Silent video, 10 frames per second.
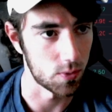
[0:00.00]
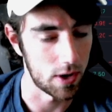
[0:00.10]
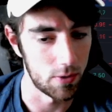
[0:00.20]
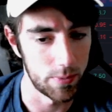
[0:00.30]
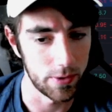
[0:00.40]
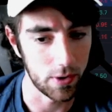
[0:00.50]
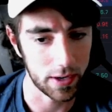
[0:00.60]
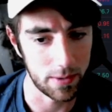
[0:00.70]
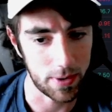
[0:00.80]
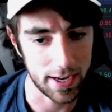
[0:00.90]
I would be
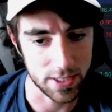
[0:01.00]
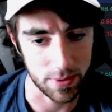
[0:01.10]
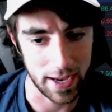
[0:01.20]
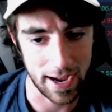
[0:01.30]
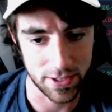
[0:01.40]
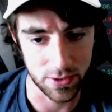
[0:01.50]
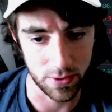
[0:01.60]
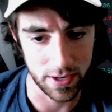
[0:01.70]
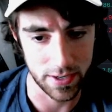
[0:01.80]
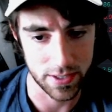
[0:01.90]
looking to possibly add
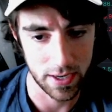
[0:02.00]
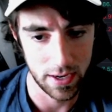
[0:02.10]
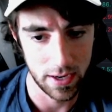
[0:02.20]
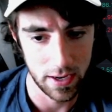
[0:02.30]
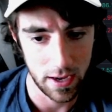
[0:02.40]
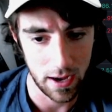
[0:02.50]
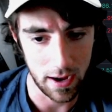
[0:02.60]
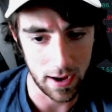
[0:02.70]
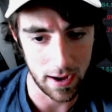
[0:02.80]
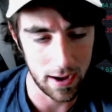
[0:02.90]
to it is
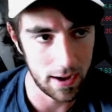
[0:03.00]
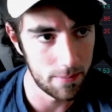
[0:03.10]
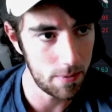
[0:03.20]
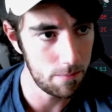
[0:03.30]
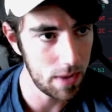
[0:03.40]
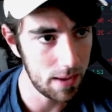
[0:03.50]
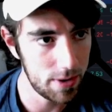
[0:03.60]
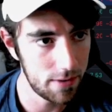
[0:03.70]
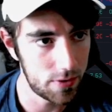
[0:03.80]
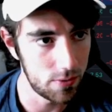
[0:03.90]

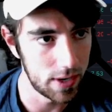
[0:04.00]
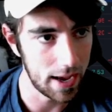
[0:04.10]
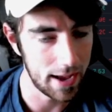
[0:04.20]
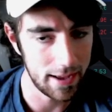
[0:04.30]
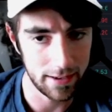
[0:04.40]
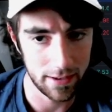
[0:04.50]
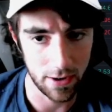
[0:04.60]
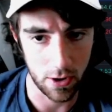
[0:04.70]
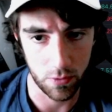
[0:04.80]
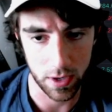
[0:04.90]
maybe if you get,
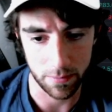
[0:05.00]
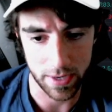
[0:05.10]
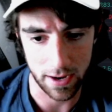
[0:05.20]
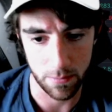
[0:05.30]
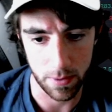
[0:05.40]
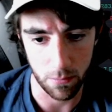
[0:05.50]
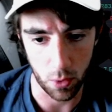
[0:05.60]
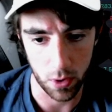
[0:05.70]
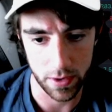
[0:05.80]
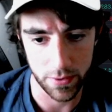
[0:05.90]
if we come down a bit
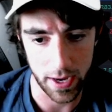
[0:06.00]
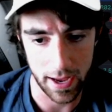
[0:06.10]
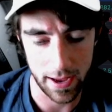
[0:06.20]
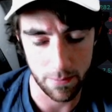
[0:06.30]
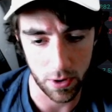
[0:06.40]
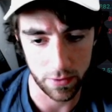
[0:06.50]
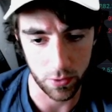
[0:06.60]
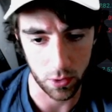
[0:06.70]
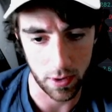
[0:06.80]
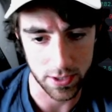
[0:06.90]
more, you get a money
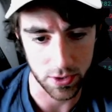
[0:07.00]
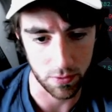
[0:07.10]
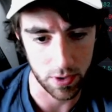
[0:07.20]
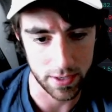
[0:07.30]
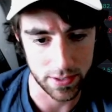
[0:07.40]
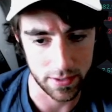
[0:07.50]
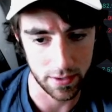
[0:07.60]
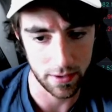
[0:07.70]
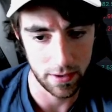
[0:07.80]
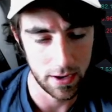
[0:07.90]
flow crossover into
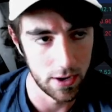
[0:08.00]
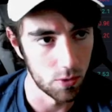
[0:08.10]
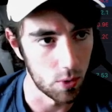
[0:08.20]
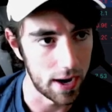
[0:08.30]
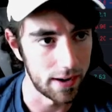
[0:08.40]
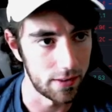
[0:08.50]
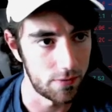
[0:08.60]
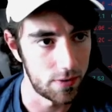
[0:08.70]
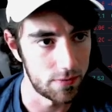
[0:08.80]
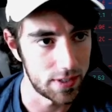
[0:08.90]
the red on
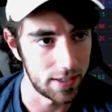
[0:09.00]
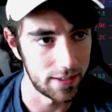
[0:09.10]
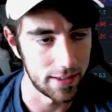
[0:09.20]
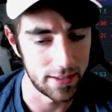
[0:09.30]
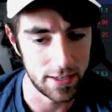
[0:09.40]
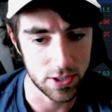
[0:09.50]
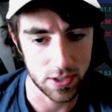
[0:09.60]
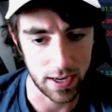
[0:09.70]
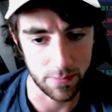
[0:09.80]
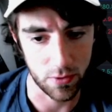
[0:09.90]
the 15, and then these
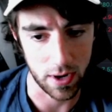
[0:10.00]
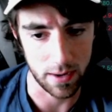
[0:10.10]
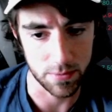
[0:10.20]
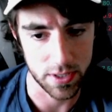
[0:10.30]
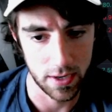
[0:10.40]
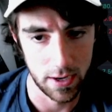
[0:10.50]
time frames,